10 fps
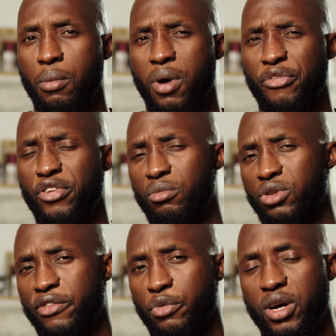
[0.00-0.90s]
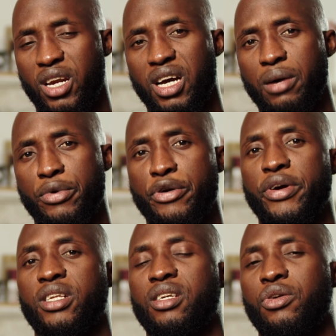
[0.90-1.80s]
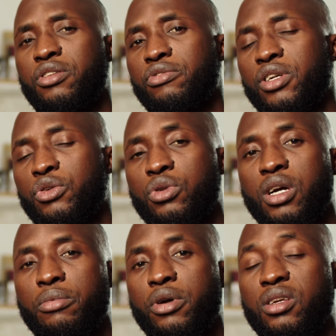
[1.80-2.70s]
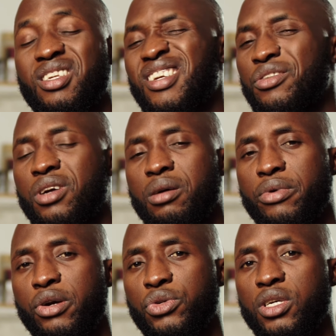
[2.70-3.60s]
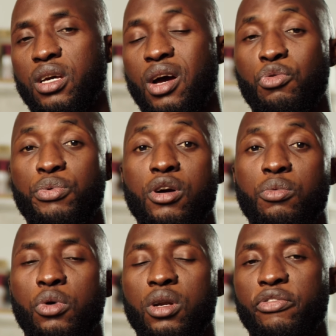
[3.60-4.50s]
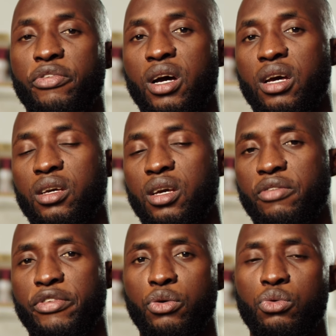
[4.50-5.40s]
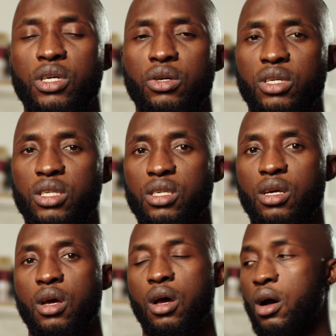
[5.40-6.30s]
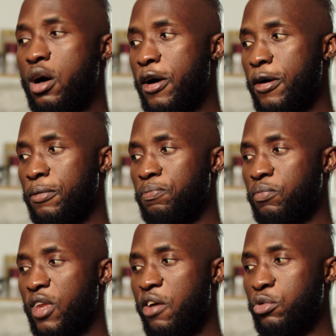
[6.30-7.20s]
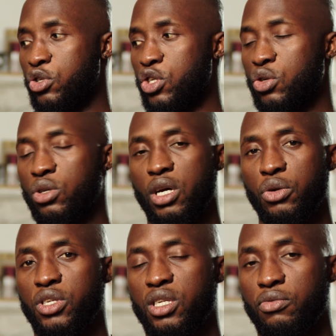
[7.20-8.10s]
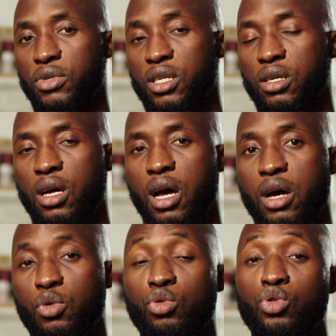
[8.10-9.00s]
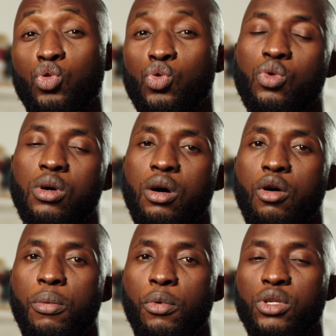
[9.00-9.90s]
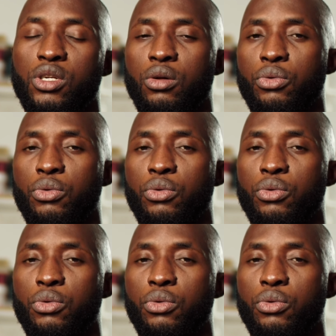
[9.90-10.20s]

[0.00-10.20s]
But I think almost everyone had that camera, right? That was a really good camera. Still a good camera, I would say. I will pick up one if I get a very good deal on it. I've been shooting on Canon C70. I owned two up until